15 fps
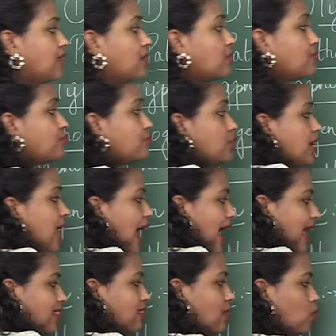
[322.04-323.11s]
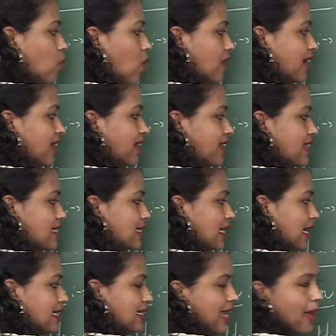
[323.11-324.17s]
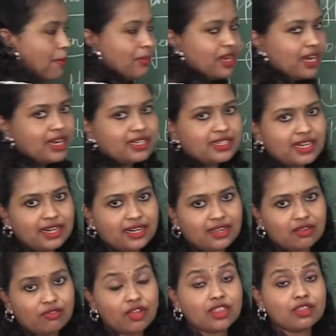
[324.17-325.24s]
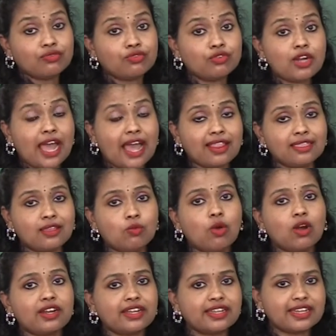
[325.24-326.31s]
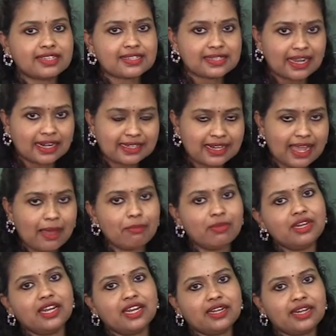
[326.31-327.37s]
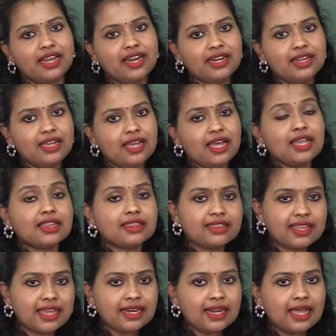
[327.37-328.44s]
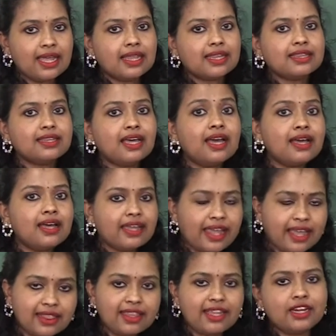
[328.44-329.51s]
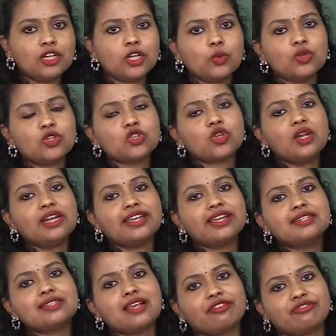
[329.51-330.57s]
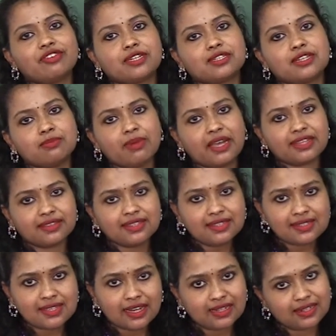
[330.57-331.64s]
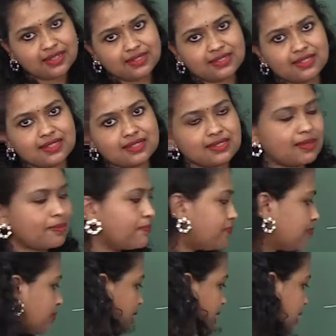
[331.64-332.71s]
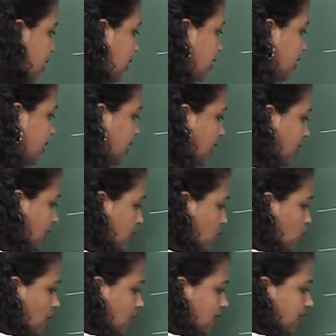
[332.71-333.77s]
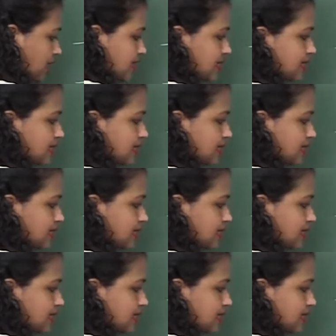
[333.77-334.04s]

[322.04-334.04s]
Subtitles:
the food and the water is contaminated. When the food and the water gets contaminated, then the healthy individual gets affected by this disease. And what are the